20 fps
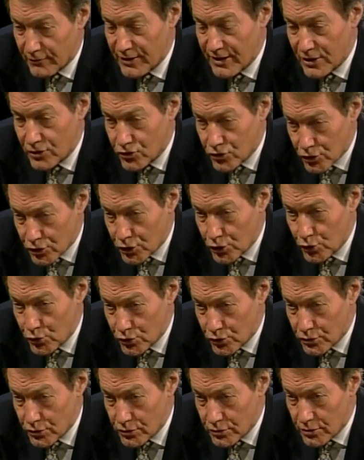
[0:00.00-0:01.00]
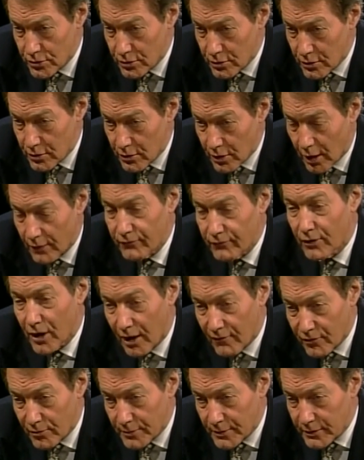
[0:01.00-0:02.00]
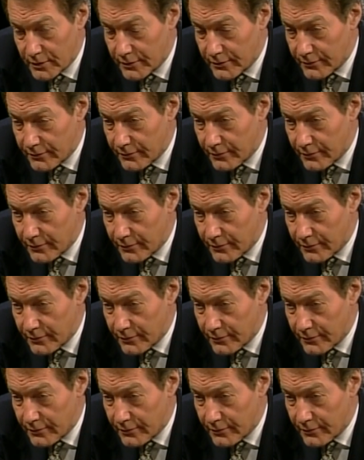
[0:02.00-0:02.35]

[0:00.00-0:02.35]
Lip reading: of the institutions of government?